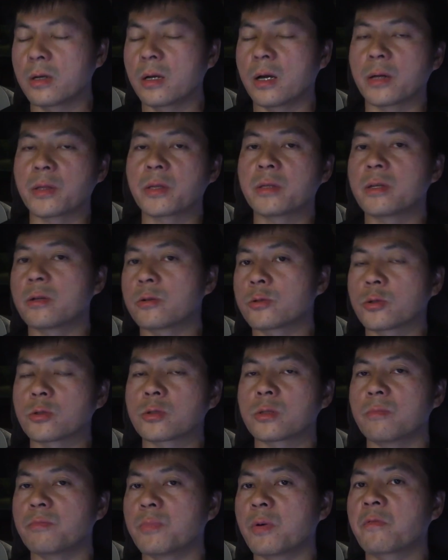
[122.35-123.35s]
And then there's
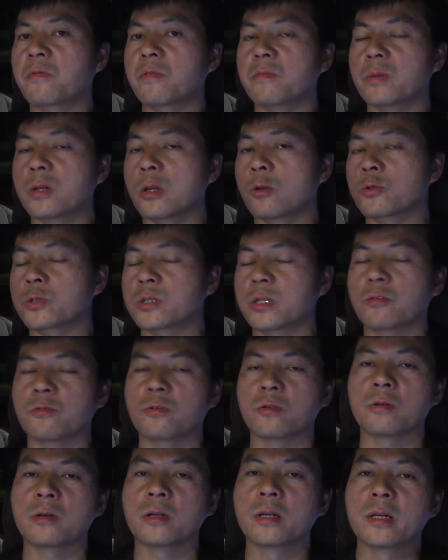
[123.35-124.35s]
also a buffer below
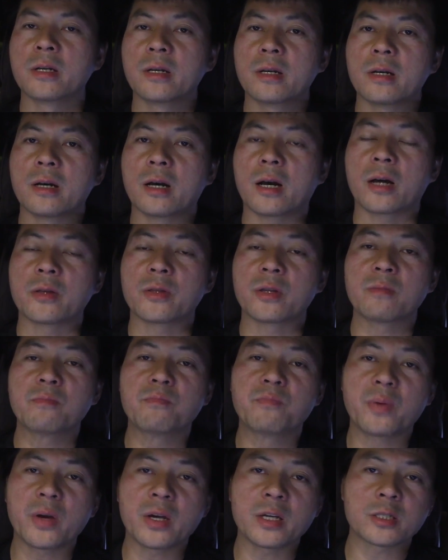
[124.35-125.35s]
0. And then
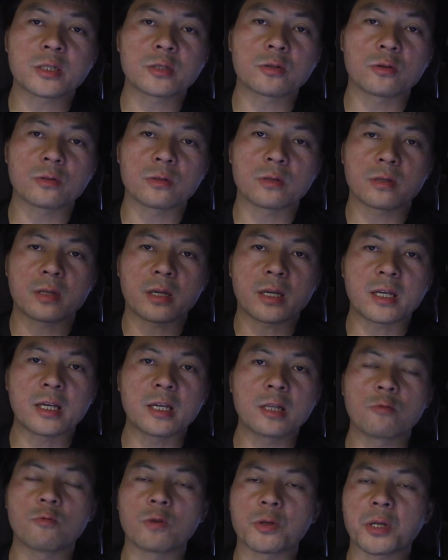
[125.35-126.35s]
based on the
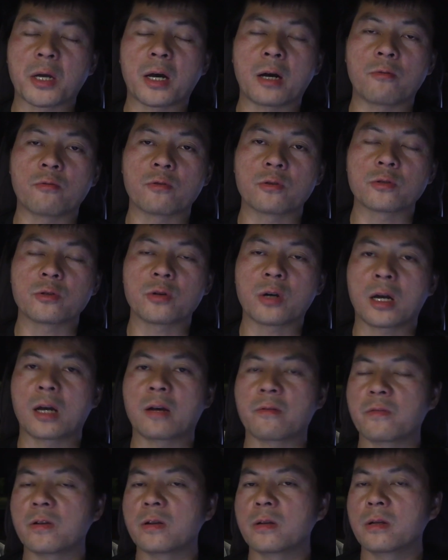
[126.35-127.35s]
kilowatt hour you
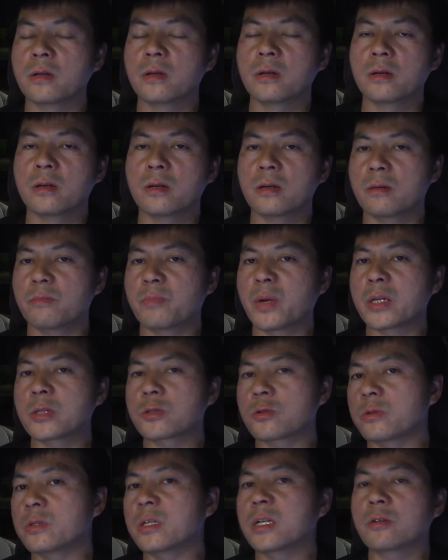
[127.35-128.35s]
have,
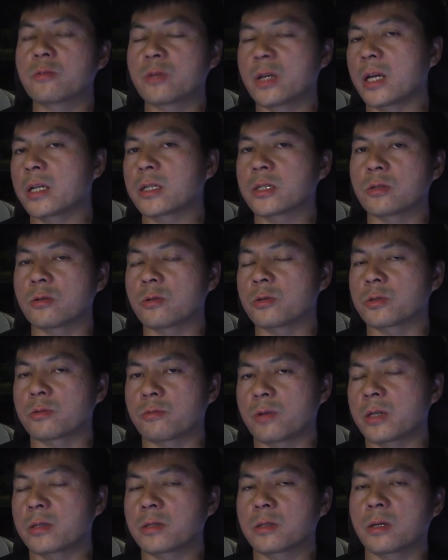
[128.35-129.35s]
based on degradation also,
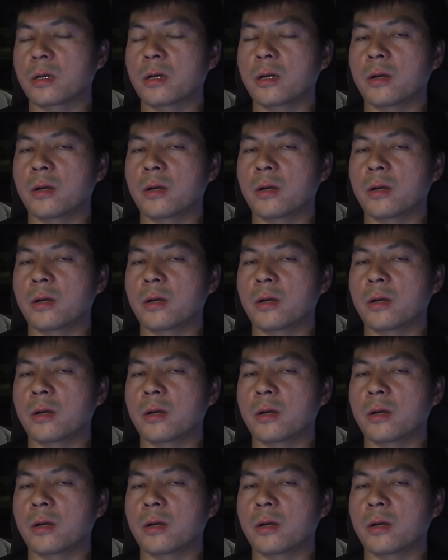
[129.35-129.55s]
right?